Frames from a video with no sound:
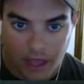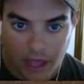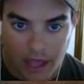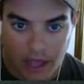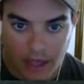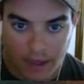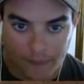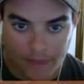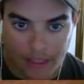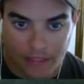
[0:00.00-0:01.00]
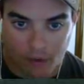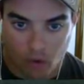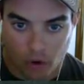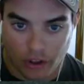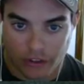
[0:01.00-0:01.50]
And then
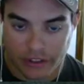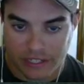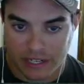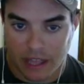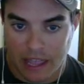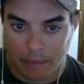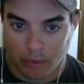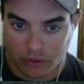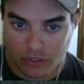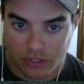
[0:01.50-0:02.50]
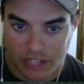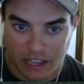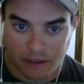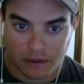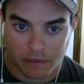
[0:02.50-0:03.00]
Royal isn't able to
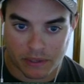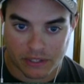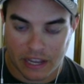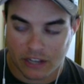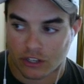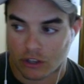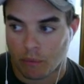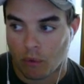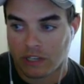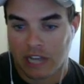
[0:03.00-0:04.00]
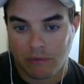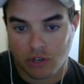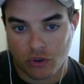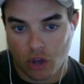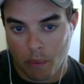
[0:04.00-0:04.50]
take possession. The more times
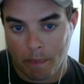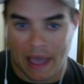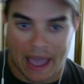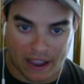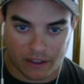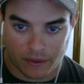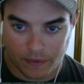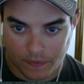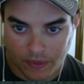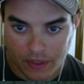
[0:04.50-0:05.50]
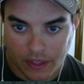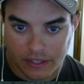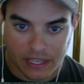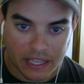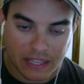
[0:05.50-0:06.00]
you go back
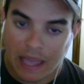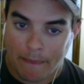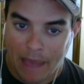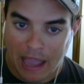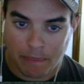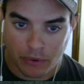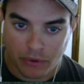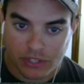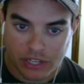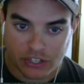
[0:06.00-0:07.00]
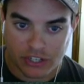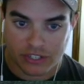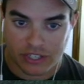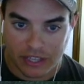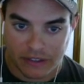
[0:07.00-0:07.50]
to get that back boost, it
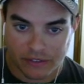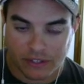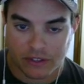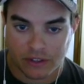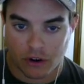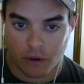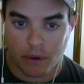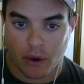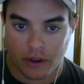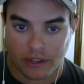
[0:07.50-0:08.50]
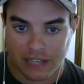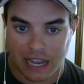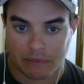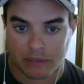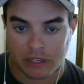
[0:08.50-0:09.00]
just gives your opponent
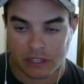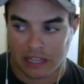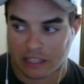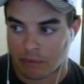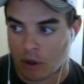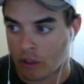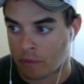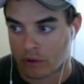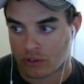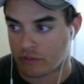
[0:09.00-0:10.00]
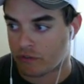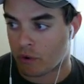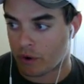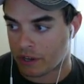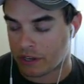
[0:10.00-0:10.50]
time to collect the ball and push it
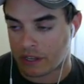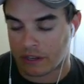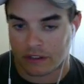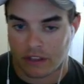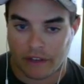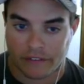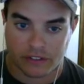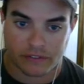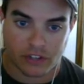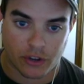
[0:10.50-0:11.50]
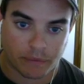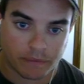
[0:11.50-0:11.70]
forward into the offensive zone.